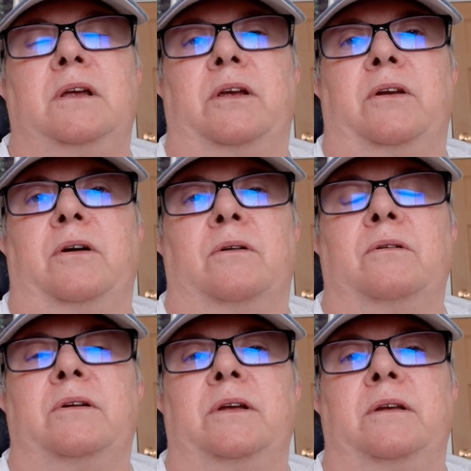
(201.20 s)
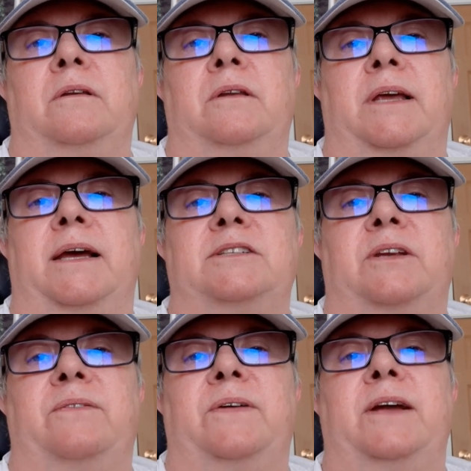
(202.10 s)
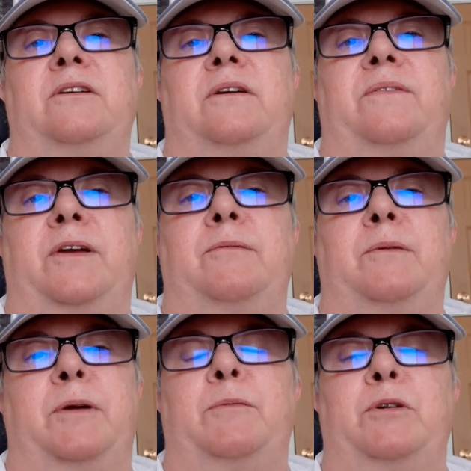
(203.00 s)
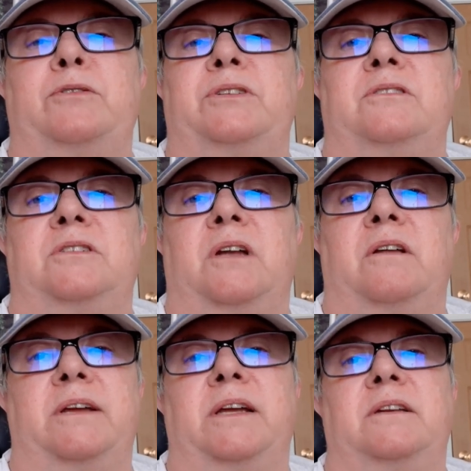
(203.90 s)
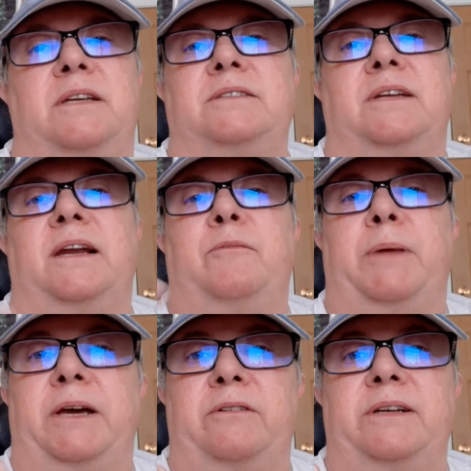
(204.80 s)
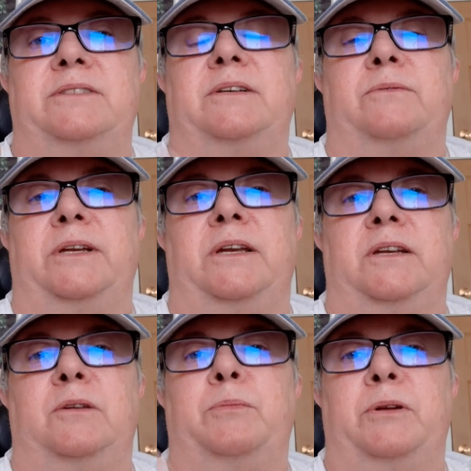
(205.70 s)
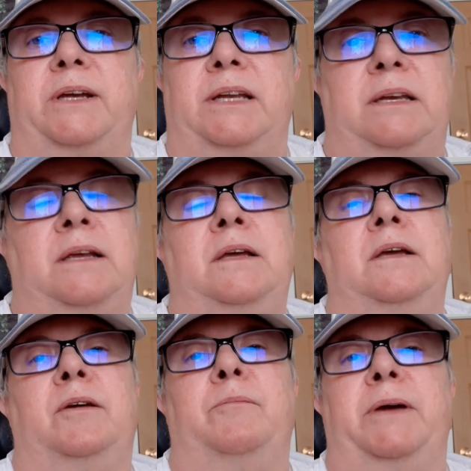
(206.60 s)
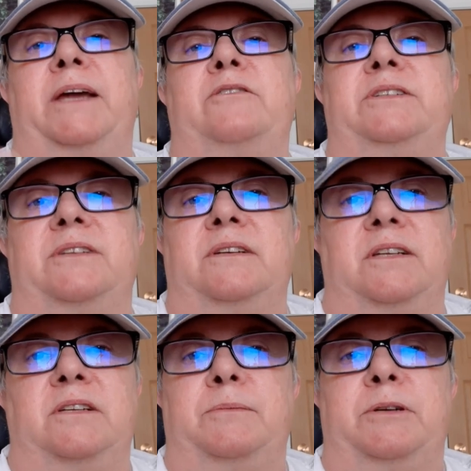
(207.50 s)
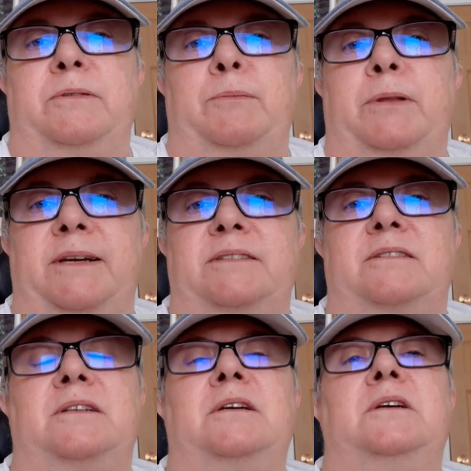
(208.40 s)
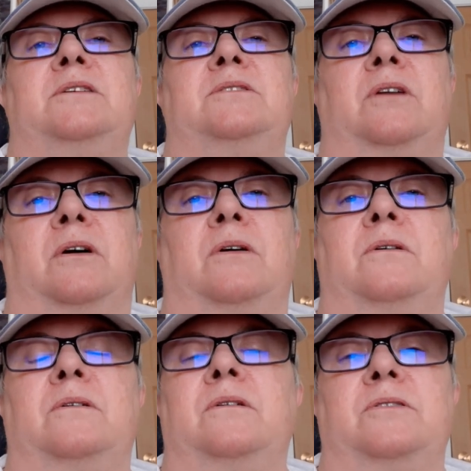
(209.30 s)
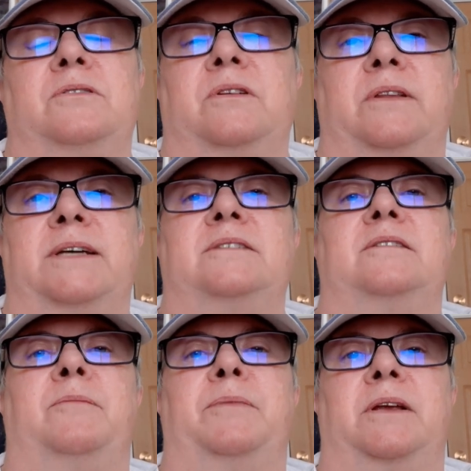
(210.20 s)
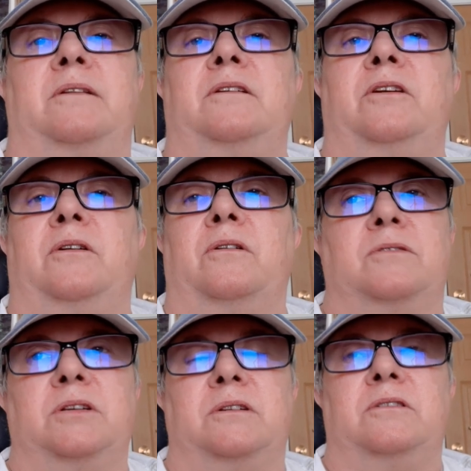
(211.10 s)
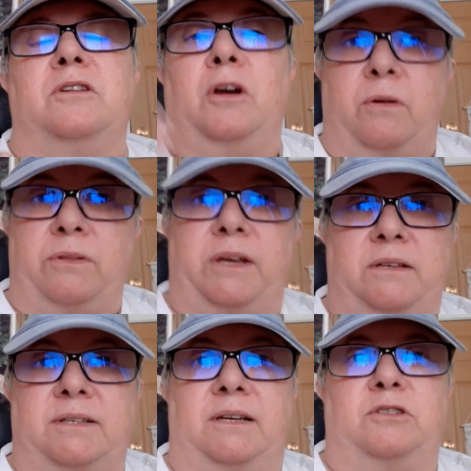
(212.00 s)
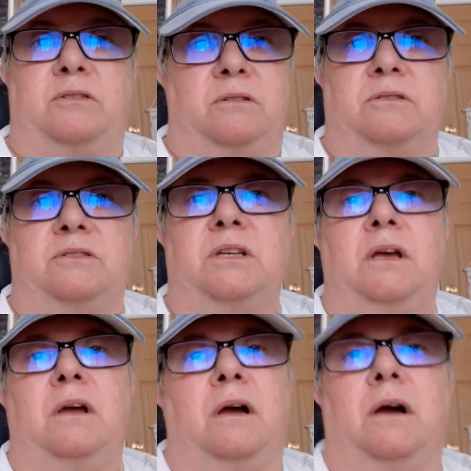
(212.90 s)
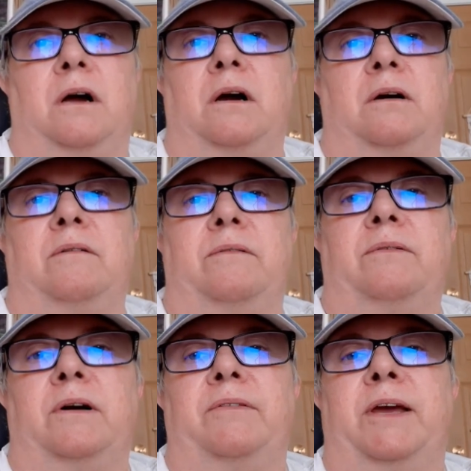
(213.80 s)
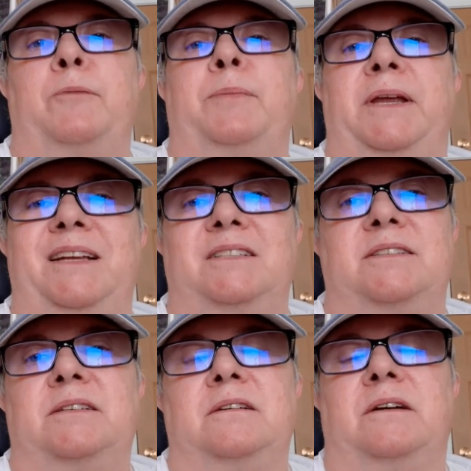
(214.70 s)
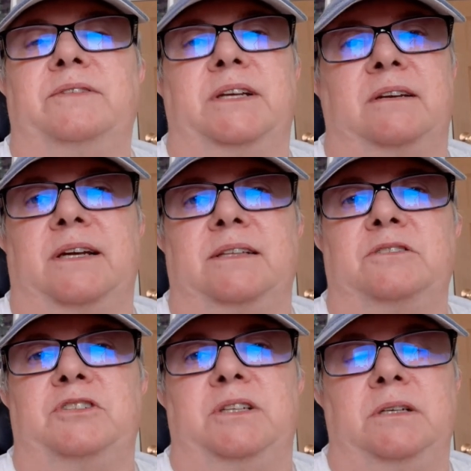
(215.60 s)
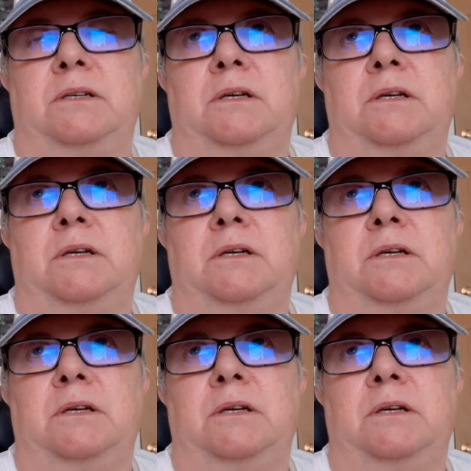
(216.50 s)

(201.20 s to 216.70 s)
you know, and to ask your friend or your family member who's installing it, does it have batteries that we need to put in and batteries that need to be replaced? So, so that's something, you know, to know the essentials of, of that piece of technology.